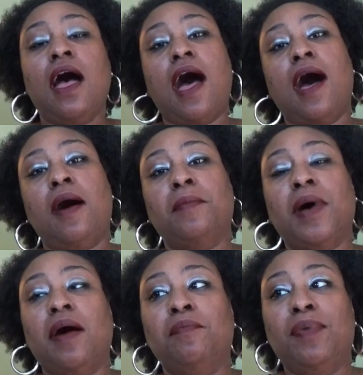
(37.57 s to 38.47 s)

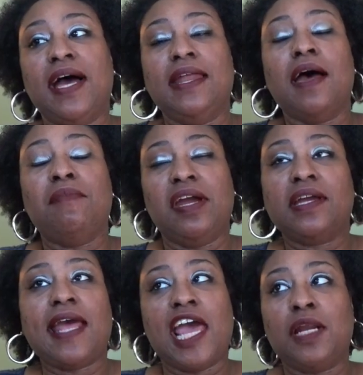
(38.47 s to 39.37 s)
But
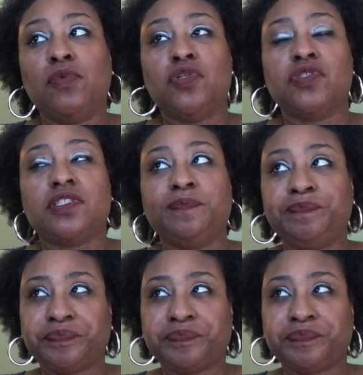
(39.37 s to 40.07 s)
American Animals,